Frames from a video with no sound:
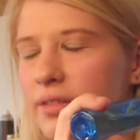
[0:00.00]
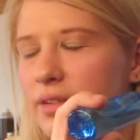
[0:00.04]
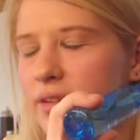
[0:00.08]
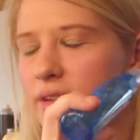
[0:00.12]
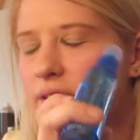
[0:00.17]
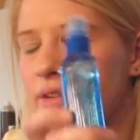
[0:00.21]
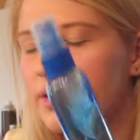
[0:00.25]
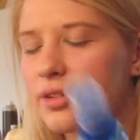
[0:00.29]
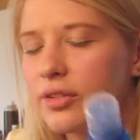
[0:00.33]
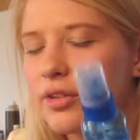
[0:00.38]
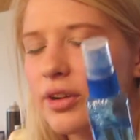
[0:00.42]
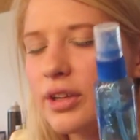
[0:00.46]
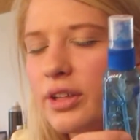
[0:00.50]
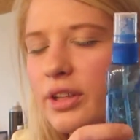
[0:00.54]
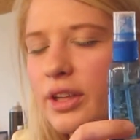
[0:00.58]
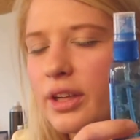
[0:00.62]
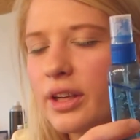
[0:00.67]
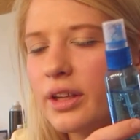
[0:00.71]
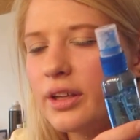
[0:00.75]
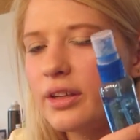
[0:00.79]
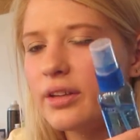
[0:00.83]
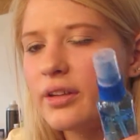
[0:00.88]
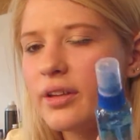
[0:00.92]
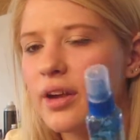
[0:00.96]
an
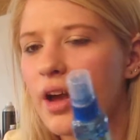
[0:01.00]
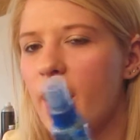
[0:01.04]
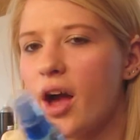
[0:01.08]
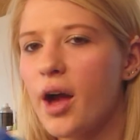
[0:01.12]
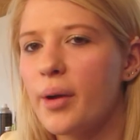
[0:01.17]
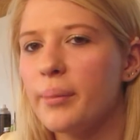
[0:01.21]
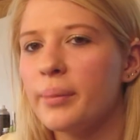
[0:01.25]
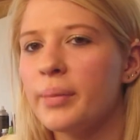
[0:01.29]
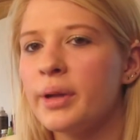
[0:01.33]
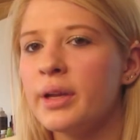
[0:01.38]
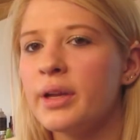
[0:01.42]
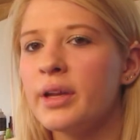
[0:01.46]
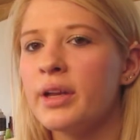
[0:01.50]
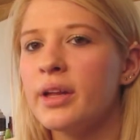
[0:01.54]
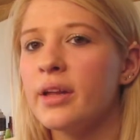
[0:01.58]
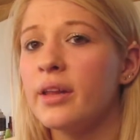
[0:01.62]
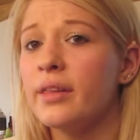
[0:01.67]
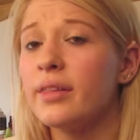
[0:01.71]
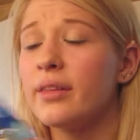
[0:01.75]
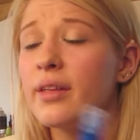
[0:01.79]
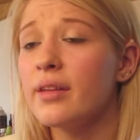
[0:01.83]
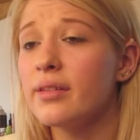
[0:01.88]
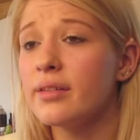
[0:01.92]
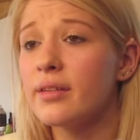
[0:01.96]
astringent.
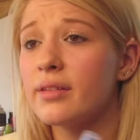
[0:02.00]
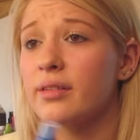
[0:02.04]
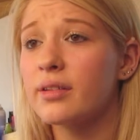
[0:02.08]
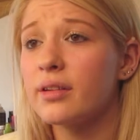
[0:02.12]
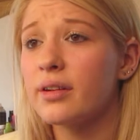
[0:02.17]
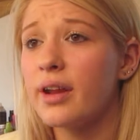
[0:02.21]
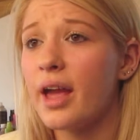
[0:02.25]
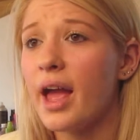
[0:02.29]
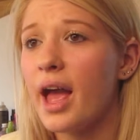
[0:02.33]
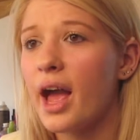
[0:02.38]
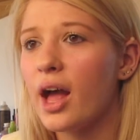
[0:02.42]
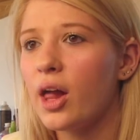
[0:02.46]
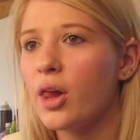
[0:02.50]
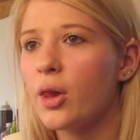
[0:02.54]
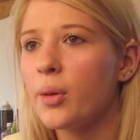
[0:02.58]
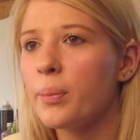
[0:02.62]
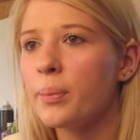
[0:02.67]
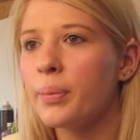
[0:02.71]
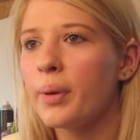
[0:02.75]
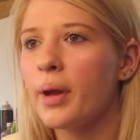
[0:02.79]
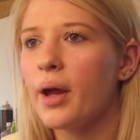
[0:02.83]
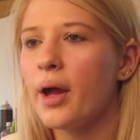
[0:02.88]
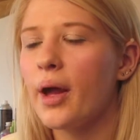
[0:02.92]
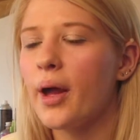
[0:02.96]
This is going to
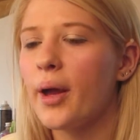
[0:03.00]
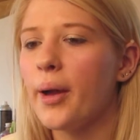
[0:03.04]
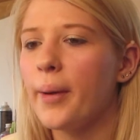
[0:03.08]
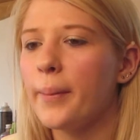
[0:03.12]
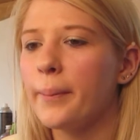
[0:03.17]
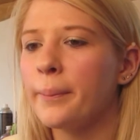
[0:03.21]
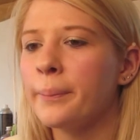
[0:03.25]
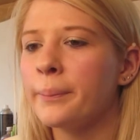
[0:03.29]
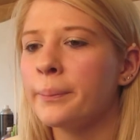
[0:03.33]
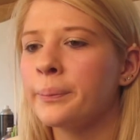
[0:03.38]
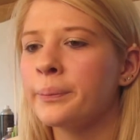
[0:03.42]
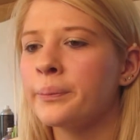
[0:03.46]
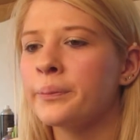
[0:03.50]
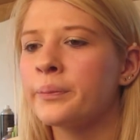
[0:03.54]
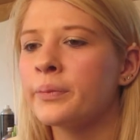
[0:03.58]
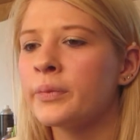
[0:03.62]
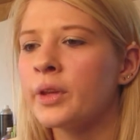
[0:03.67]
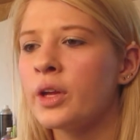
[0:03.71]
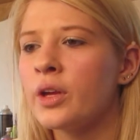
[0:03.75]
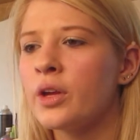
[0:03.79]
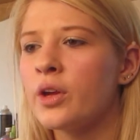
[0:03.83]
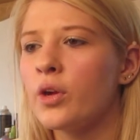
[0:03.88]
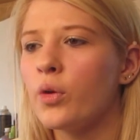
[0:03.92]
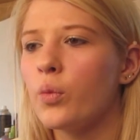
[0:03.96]
help
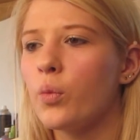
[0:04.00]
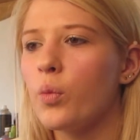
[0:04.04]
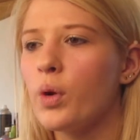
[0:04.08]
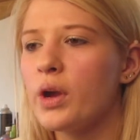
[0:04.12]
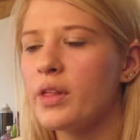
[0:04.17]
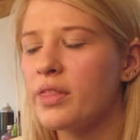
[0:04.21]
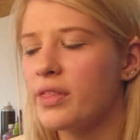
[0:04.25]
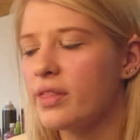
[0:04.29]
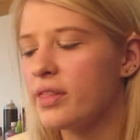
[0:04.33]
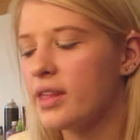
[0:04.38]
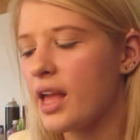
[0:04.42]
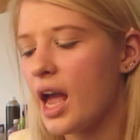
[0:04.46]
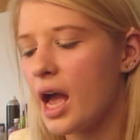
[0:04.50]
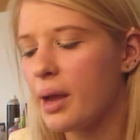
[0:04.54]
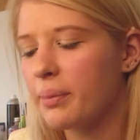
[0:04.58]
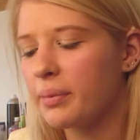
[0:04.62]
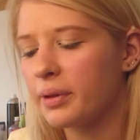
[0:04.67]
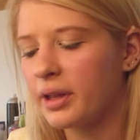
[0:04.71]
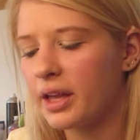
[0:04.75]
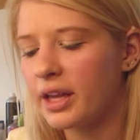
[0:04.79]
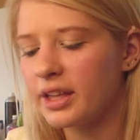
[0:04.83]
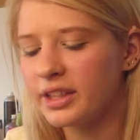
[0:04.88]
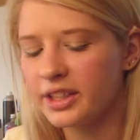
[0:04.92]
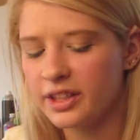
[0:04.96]
with the
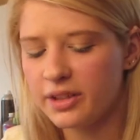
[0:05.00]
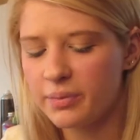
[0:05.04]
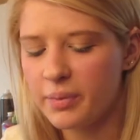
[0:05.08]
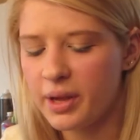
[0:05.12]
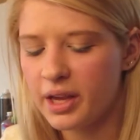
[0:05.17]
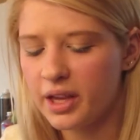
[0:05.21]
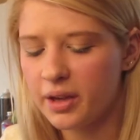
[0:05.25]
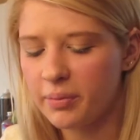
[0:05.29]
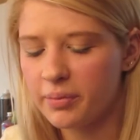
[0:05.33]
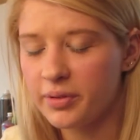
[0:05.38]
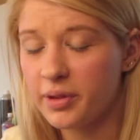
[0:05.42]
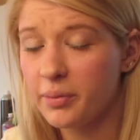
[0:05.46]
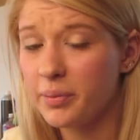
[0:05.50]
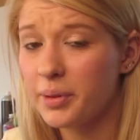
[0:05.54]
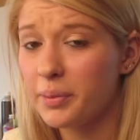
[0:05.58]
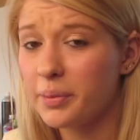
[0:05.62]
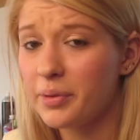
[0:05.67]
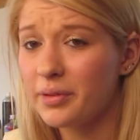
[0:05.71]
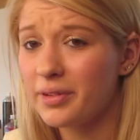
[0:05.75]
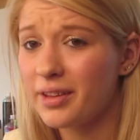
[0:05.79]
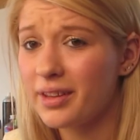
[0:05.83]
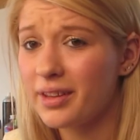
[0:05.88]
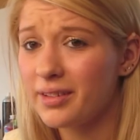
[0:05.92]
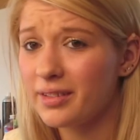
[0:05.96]
application of makeup. Some
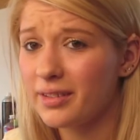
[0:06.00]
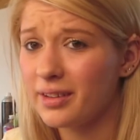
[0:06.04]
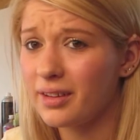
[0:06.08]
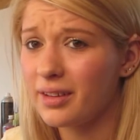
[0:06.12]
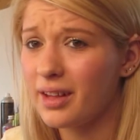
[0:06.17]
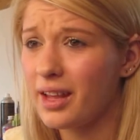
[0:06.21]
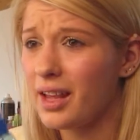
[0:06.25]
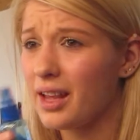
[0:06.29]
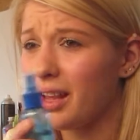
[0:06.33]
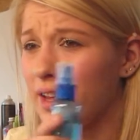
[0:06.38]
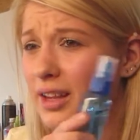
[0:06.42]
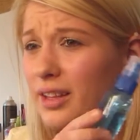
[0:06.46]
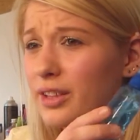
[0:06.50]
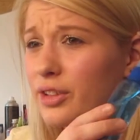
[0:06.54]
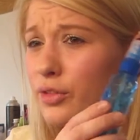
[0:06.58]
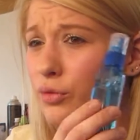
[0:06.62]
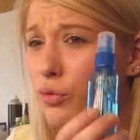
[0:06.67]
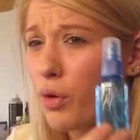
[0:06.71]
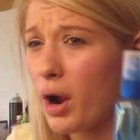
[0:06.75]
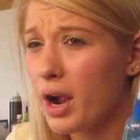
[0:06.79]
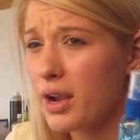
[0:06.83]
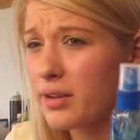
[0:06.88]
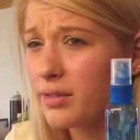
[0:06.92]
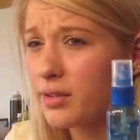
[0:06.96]
people say it
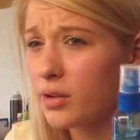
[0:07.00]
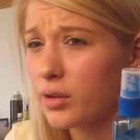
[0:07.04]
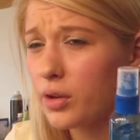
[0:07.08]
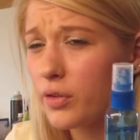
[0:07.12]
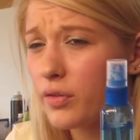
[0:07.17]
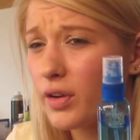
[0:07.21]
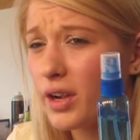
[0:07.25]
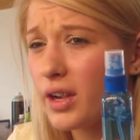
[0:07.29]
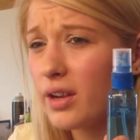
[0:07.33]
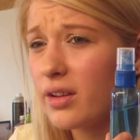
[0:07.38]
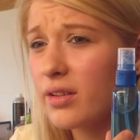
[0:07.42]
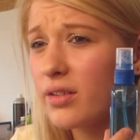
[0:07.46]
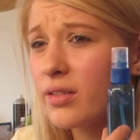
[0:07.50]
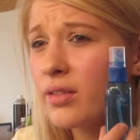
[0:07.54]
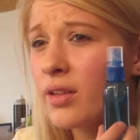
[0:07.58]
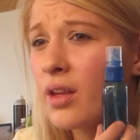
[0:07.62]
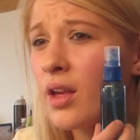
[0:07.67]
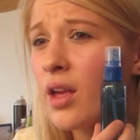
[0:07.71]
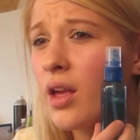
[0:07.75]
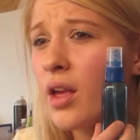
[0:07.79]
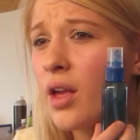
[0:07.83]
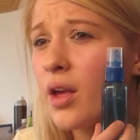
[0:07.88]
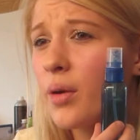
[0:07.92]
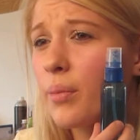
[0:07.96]
dries out your face,
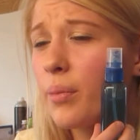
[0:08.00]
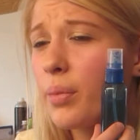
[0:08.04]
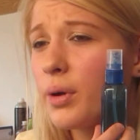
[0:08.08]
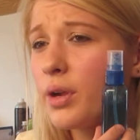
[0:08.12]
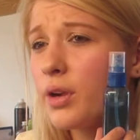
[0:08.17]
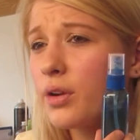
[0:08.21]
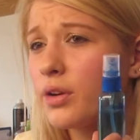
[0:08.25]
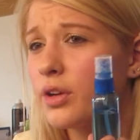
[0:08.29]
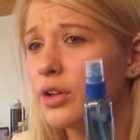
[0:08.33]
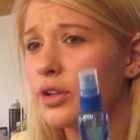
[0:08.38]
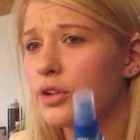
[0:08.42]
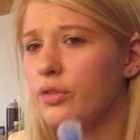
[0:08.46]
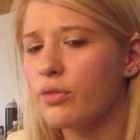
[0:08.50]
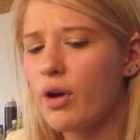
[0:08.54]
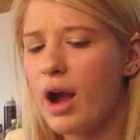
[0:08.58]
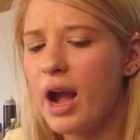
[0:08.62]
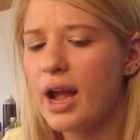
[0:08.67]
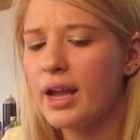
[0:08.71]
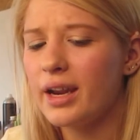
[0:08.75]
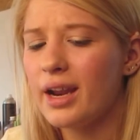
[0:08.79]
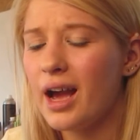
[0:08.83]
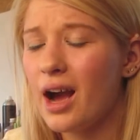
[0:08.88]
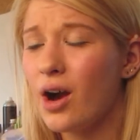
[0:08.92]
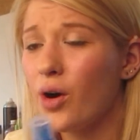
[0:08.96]
but you're going to dry
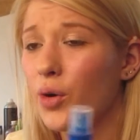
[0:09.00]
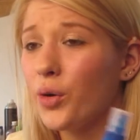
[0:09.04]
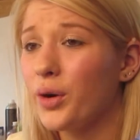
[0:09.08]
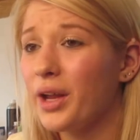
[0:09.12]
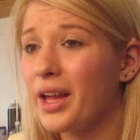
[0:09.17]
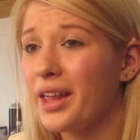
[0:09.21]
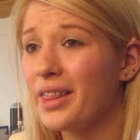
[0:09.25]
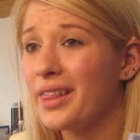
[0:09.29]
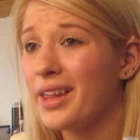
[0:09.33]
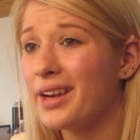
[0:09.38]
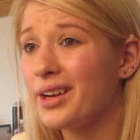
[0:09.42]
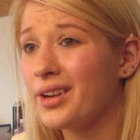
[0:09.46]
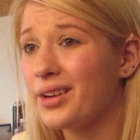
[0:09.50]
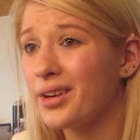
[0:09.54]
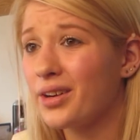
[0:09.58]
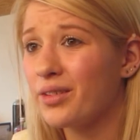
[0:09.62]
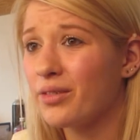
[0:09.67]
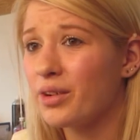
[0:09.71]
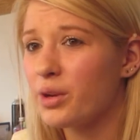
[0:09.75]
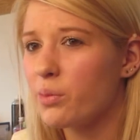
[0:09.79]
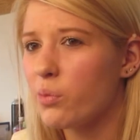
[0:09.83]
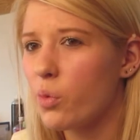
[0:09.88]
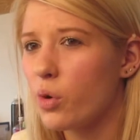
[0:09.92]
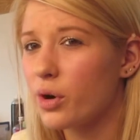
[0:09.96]
it out and then you're going to
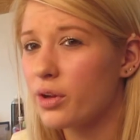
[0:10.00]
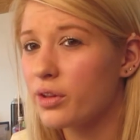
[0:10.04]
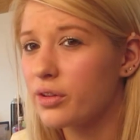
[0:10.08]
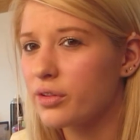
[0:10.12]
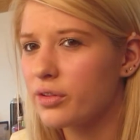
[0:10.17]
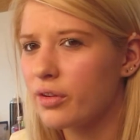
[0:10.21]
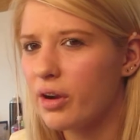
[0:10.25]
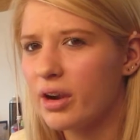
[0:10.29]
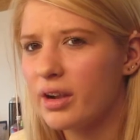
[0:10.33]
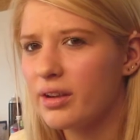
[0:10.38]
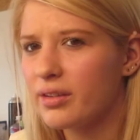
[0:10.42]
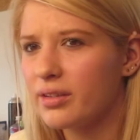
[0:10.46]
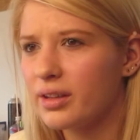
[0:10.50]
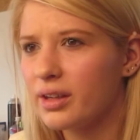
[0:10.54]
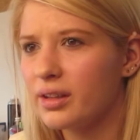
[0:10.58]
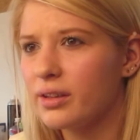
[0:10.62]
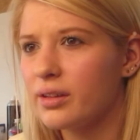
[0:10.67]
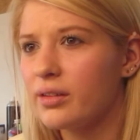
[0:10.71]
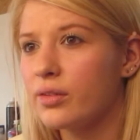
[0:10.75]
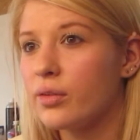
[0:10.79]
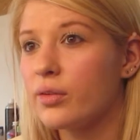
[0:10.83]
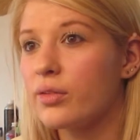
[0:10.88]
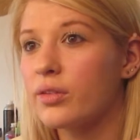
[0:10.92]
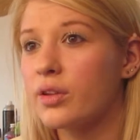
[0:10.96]
re-moisturize it.
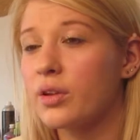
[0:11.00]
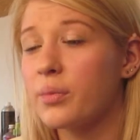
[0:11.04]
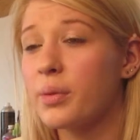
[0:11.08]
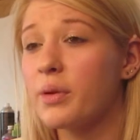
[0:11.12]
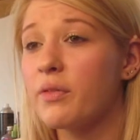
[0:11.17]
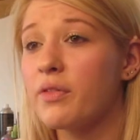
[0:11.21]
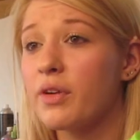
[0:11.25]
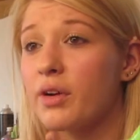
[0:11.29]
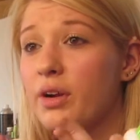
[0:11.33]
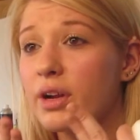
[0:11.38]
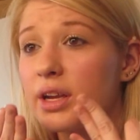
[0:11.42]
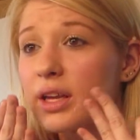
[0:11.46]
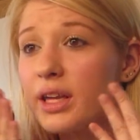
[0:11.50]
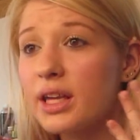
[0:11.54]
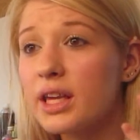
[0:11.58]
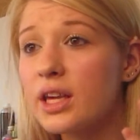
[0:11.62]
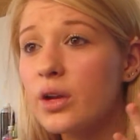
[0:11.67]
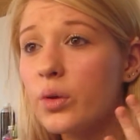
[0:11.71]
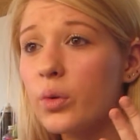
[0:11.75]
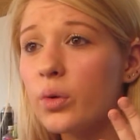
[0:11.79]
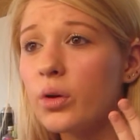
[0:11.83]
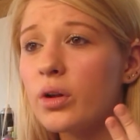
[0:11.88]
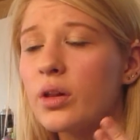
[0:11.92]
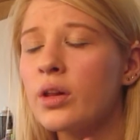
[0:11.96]
So it's going to be very
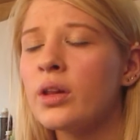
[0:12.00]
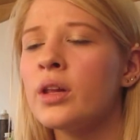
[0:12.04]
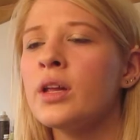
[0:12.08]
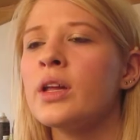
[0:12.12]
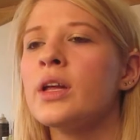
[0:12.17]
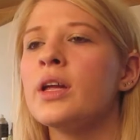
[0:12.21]
equal